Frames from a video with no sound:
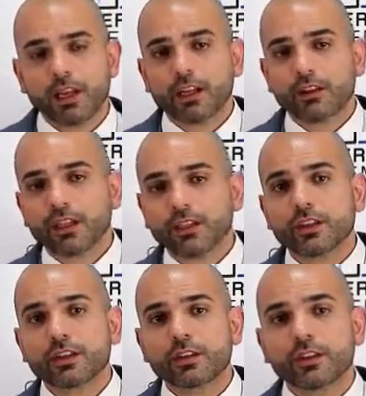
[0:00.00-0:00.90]
Now, these are
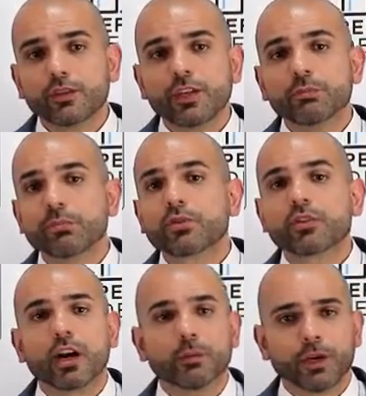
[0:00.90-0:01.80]
the three
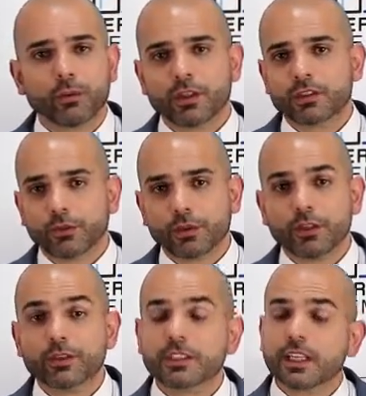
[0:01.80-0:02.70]
primary ones that we use.